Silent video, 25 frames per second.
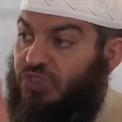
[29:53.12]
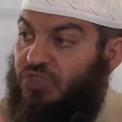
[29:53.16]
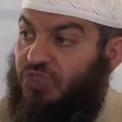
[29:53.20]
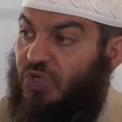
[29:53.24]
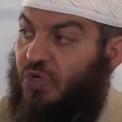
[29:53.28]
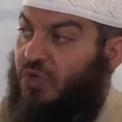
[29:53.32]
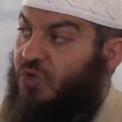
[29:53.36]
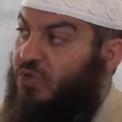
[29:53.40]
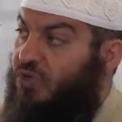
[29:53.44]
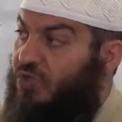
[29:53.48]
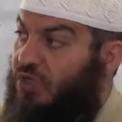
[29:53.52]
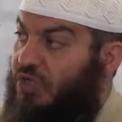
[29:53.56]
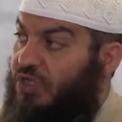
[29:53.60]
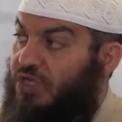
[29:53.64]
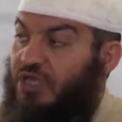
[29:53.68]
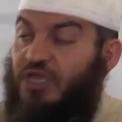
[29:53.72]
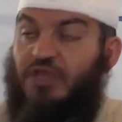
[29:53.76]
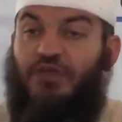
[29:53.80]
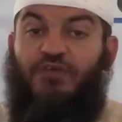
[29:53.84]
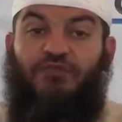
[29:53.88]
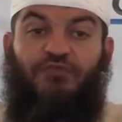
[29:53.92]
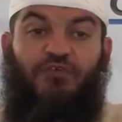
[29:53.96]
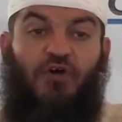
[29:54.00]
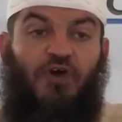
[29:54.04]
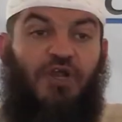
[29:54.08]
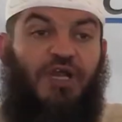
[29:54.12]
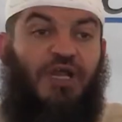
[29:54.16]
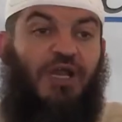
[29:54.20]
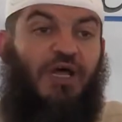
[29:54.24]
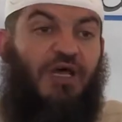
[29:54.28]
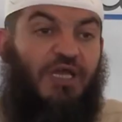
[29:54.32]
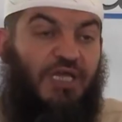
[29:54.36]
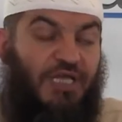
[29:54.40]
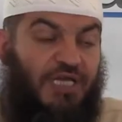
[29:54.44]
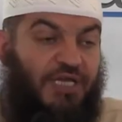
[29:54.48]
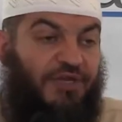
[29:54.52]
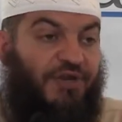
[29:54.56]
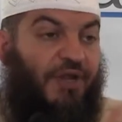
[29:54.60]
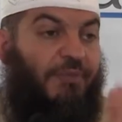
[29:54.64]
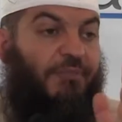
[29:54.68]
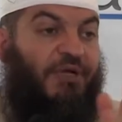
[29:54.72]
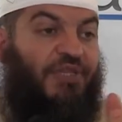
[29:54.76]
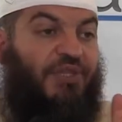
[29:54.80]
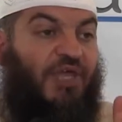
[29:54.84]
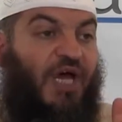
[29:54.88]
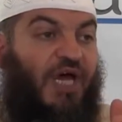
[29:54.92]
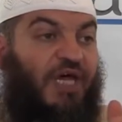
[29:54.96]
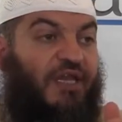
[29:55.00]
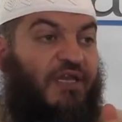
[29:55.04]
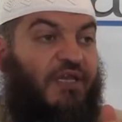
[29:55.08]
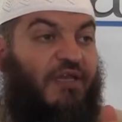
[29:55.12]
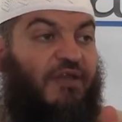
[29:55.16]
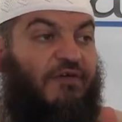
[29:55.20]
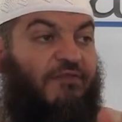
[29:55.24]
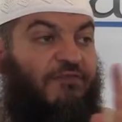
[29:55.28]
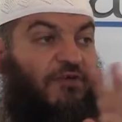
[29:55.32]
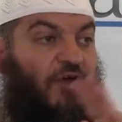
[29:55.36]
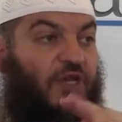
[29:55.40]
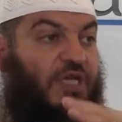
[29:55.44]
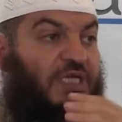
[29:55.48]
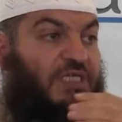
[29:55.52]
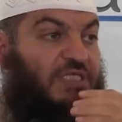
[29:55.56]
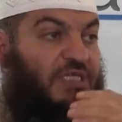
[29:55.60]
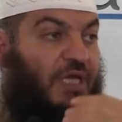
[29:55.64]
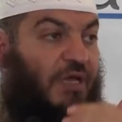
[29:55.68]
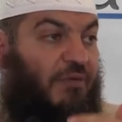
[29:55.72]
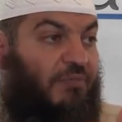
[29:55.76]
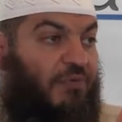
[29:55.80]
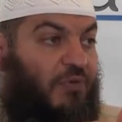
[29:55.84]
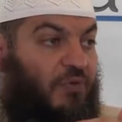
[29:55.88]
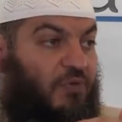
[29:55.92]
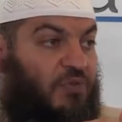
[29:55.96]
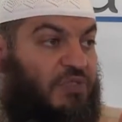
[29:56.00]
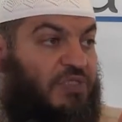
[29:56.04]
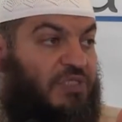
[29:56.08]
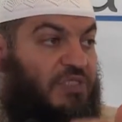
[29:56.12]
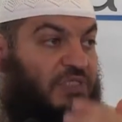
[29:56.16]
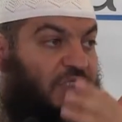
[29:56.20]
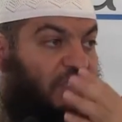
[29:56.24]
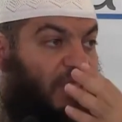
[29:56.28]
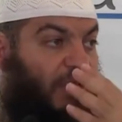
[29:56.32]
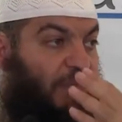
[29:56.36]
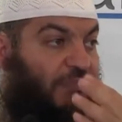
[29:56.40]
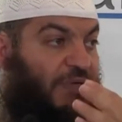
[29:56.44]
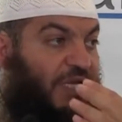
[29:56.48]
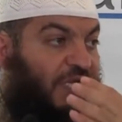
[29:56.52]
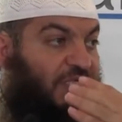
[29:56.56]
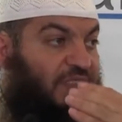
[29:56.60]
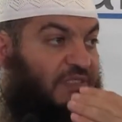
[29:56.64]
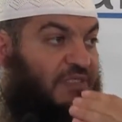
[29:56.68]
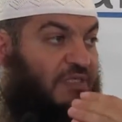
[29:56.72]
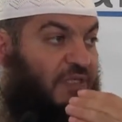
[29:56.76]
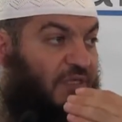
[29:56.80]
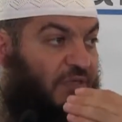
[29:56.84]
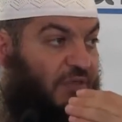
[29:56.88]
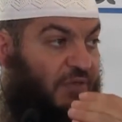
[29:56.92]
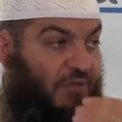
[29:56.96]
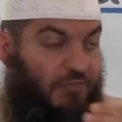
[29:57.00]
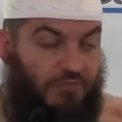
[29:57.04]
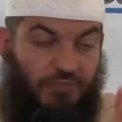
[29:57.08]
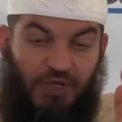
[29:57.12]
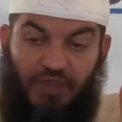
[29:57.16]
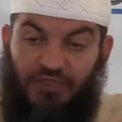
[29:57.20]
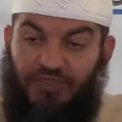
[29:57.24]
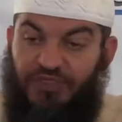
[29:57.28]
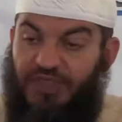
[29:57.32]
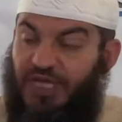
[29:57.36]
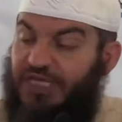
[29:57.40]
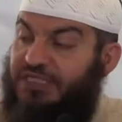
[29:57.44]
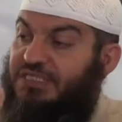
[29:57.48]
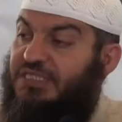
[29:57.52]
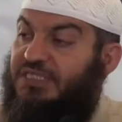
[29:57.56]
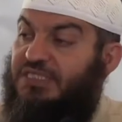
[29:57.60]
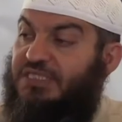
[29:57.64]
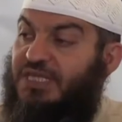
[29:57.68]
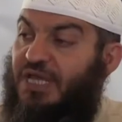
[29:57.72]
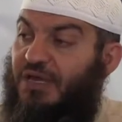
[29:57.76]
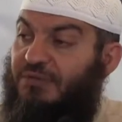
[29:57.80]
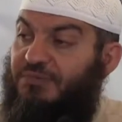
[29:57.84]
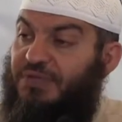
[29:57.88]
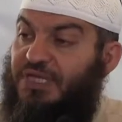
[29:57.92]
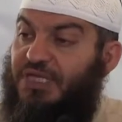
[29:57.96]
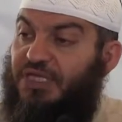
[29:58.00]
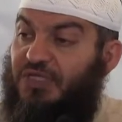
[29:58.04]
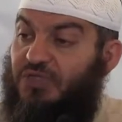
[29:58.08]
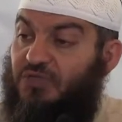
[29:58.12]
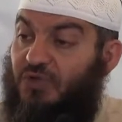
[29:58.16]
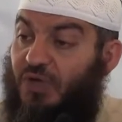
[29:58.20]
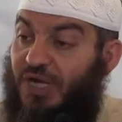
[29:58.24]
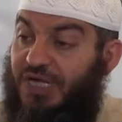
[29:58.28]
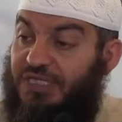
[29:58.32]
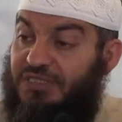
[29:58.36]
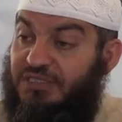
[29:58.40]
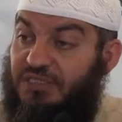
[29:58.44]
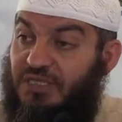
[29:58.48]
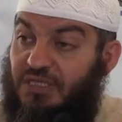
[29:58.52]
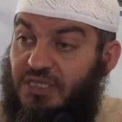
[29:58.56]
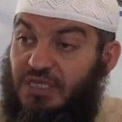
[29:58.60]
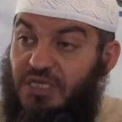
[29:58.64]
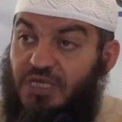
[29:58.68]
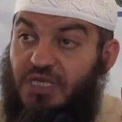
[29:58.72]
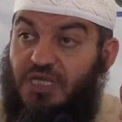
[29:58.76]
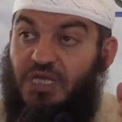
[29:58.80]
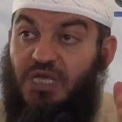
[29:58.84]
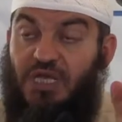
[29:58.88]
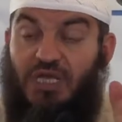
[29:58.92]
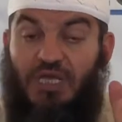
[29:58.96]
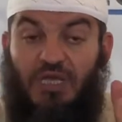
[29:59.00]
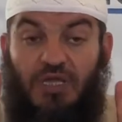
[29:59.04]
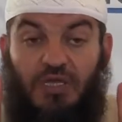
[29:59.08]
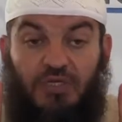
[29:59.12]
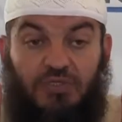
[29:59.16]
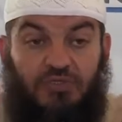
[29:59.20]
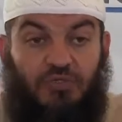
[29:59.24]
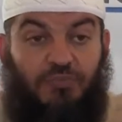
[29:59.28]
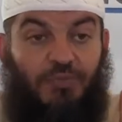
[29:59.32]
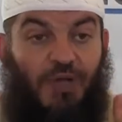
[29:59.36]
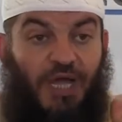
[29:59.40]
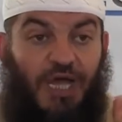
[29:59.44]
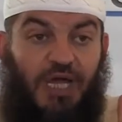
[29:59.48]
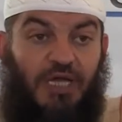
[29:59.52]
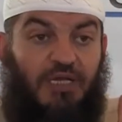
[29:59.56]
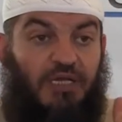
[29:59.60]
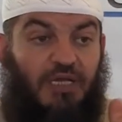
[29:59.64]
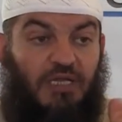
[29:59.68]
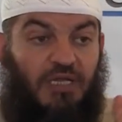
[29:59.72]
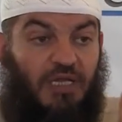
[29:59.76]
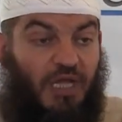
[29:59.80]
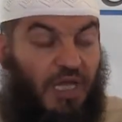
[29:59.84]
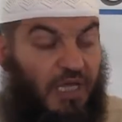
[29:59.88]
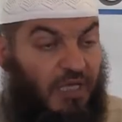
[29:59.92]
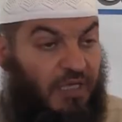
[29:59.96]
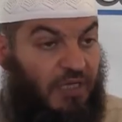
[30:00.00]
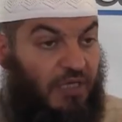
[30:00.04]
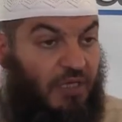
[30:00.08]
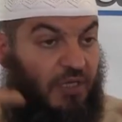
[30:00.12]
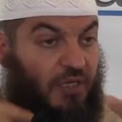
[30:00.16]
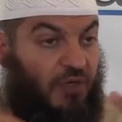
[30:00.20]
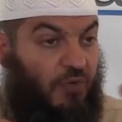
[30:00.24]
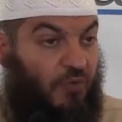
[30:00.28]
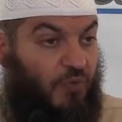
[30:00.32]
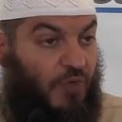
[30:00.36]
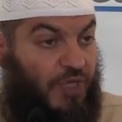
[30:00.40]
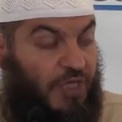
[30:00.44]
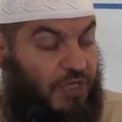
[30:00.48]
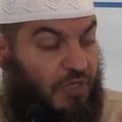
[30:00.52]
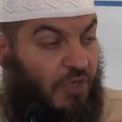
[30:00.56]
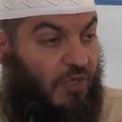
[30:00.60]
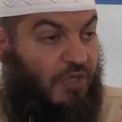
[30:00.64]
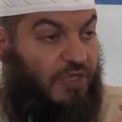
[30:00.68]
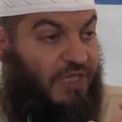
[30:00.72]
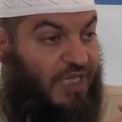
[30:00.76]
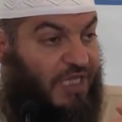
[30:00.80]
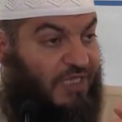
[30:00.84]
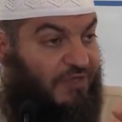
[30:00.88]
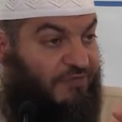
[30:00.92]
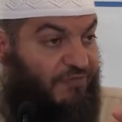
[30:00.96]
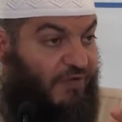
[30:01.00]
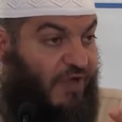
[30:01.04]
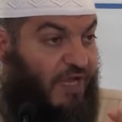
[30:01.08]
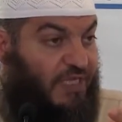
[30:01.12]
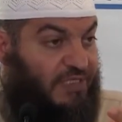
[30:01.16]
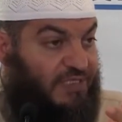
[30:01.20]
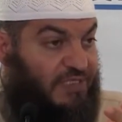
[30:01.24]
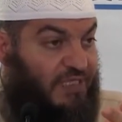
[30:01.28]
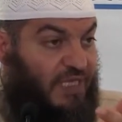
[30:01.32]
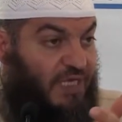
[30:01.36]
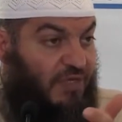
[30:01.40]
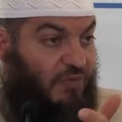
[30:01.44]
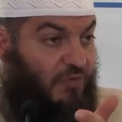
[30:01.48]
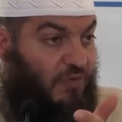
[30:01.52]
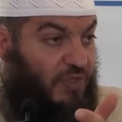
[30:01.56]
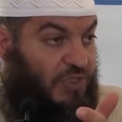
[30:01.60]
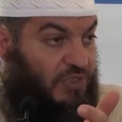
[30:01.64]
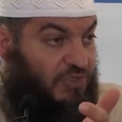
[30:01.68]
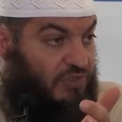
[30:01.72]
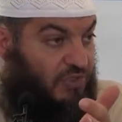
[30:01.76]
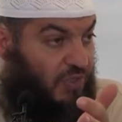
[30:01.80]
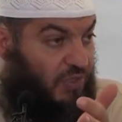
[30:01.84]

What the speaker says: So, in Ramadan, for example, which is the blessed month that is coming to us, subhanallah, we know that fasting will